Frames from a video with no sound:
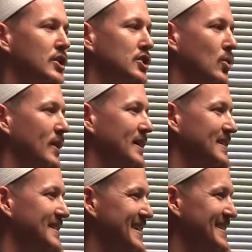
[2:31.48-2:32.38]
To what
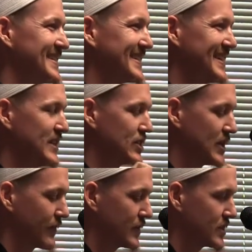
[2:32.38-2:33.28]
extent is each and
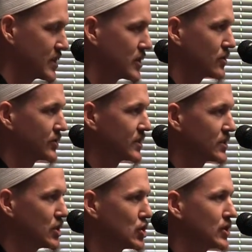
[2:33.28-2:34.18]
every single
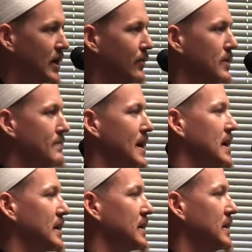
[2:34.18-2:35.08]
decision that we
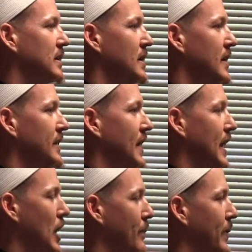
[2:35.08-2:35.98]
make that
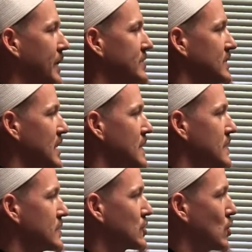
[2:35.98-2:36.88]
help us in
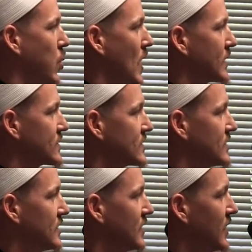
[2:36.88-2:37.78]
this
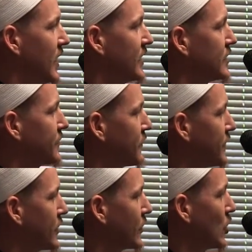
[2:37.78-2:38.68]
quest and to
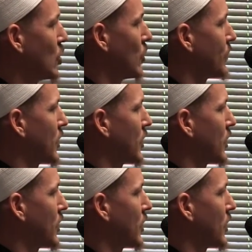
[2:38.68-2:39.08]
fulfill the whole